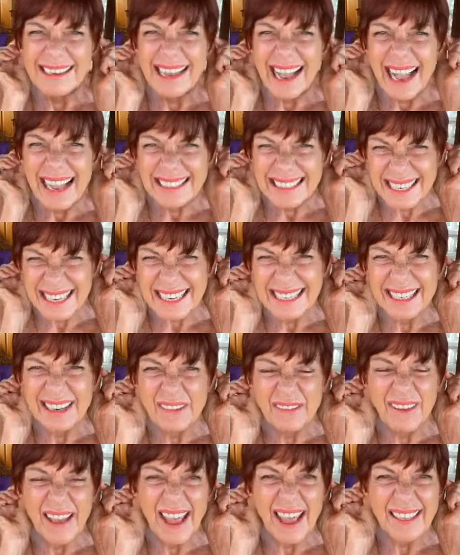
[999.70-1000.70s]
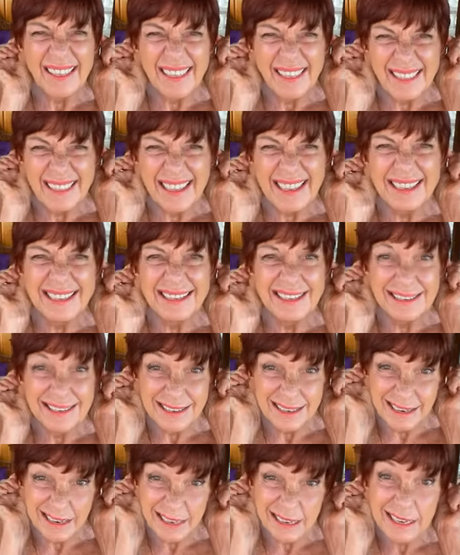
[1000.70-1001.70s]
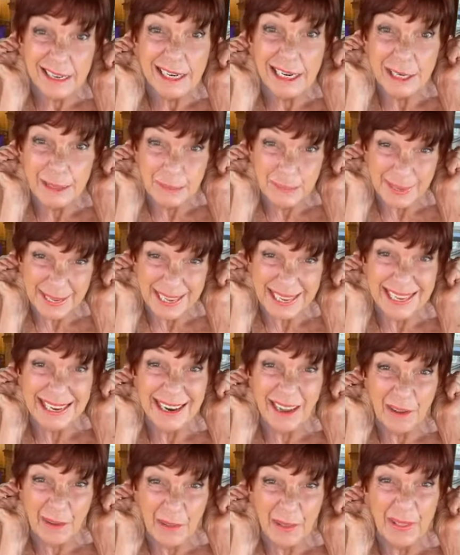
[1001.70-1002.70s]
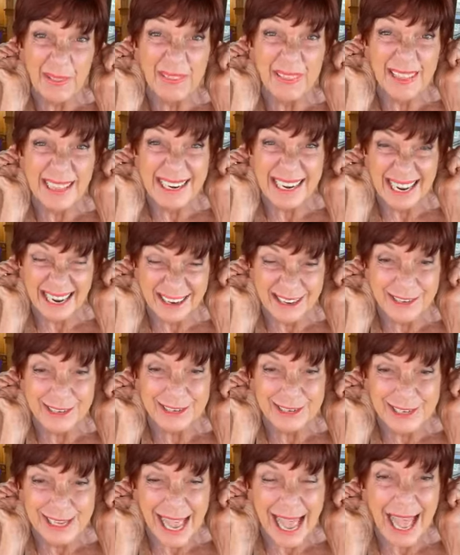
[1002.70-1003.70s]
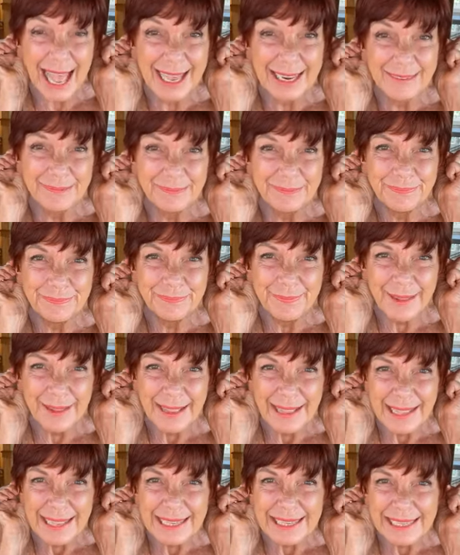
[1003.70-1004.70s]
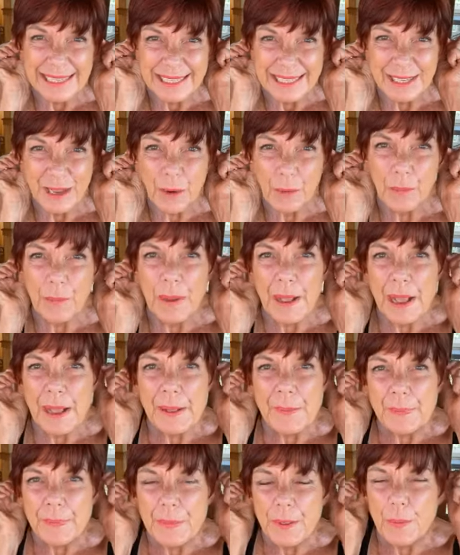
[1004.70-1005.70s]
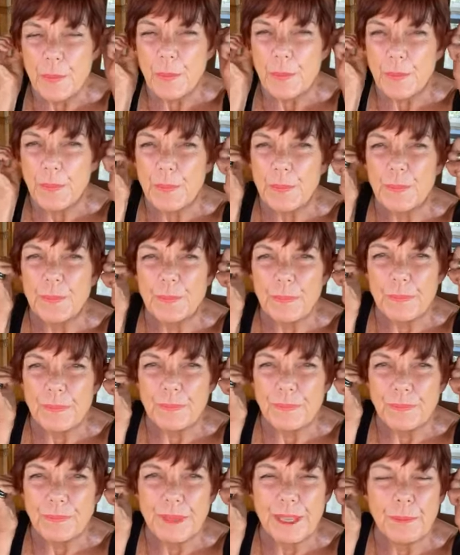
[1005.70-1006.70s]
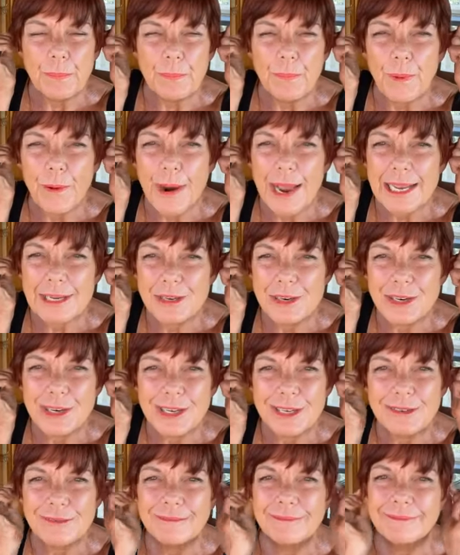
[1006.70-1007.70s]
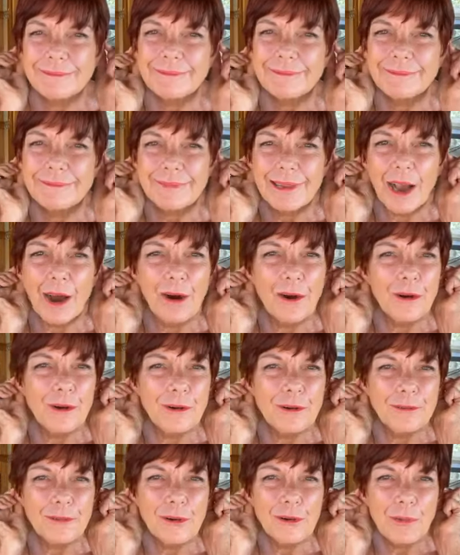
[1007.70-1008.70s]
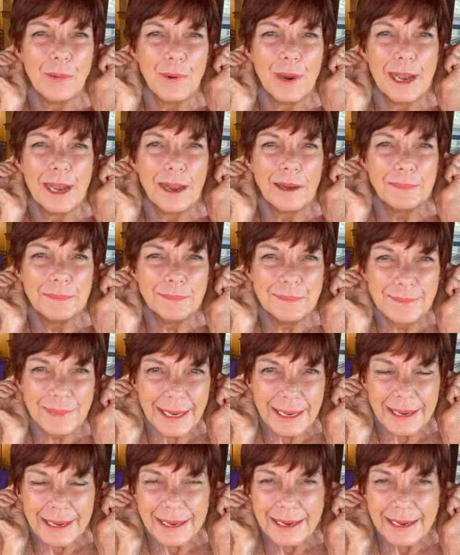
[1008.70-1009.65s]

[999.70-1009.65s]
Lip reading: I tend to find that this is a little bit on the tender side. So, depression, overwhelmed.